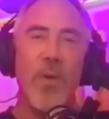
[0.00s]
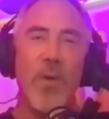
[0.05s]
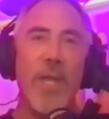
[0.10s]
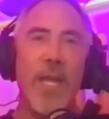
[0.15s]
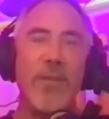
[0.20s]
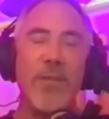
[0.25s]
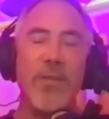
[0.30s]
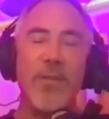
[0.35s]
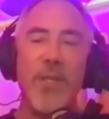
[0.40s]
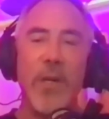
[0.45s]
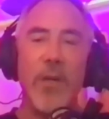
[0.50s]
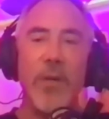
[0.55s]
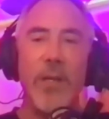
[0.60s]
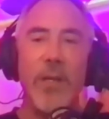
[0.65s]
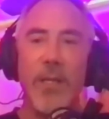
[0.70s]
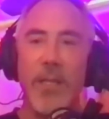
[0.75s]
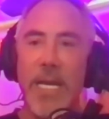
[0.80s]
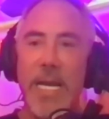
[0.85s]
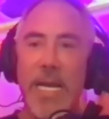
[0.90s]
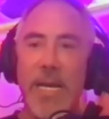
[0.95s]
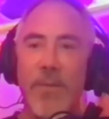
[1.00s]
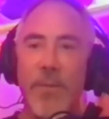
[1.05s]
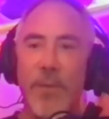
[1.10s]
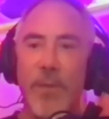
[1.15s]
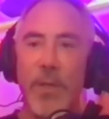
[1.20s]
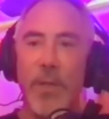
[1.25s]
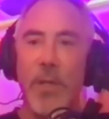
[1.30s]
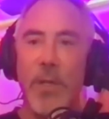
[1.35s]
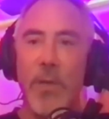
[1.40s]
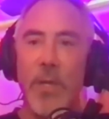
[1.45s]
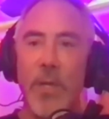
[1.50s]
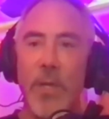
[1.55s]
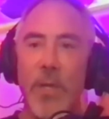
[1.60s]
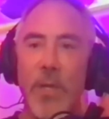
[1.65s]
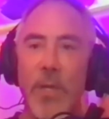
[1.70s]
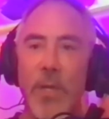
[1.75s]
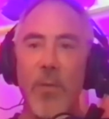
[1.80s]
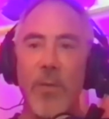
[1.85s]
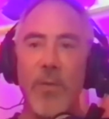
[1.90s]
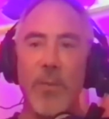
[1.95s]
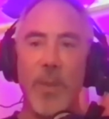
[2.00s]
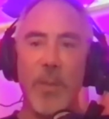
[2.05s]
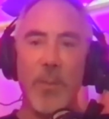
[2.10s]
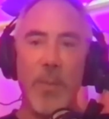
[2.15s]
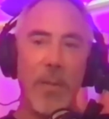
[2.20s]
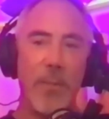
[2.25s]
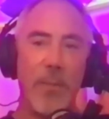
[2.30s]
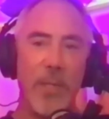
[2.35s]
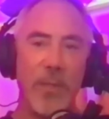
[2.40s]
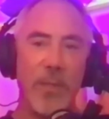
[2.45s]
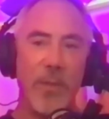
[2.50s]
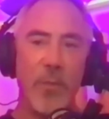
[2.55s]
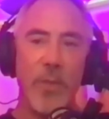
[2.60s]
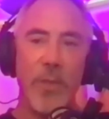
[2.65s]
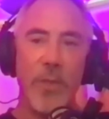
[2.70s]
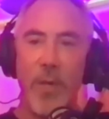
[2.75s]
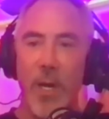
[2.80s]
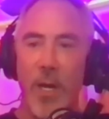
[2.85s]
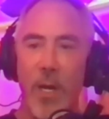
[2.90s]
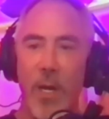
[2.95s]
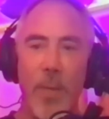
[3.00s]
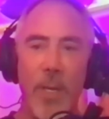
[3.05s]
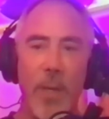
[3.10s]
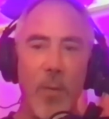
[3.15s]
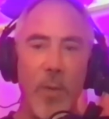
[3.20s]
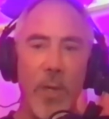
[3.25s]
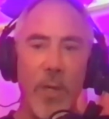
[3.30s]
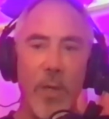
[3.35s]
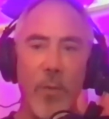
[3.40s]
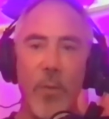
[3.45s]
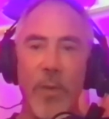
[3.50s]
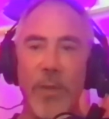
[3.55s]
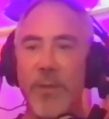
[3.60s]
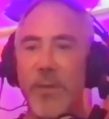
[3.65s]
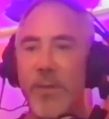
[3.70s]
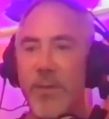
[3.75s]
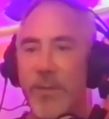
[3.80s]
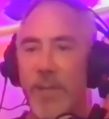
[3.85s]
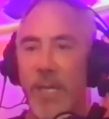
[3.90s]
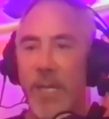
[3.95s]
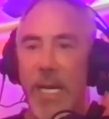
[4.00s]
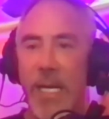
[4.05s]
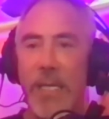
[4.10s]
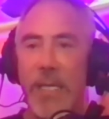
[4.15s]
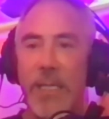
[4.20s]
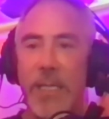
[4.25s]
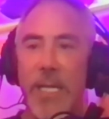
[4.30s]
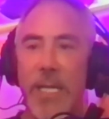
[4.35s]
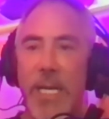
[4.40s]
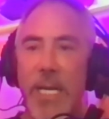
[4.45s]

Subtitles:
that's sharing the love. That's always been my mission with all my work with design